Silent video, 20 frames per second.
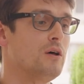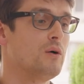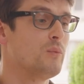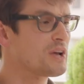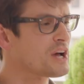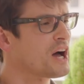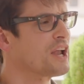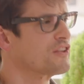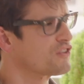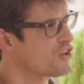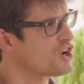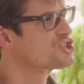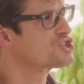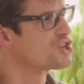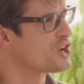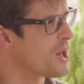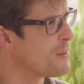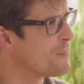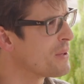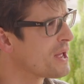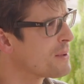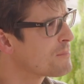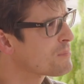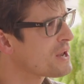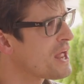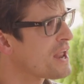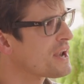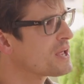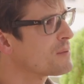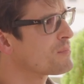We kind of touched on it a bit in
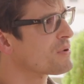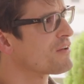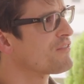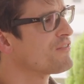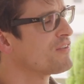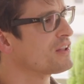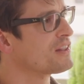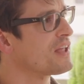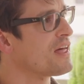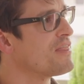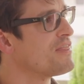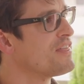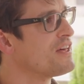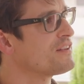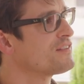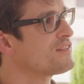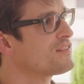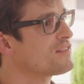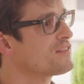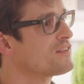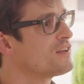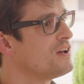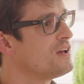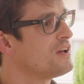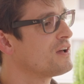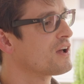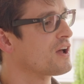planning, but I feel like this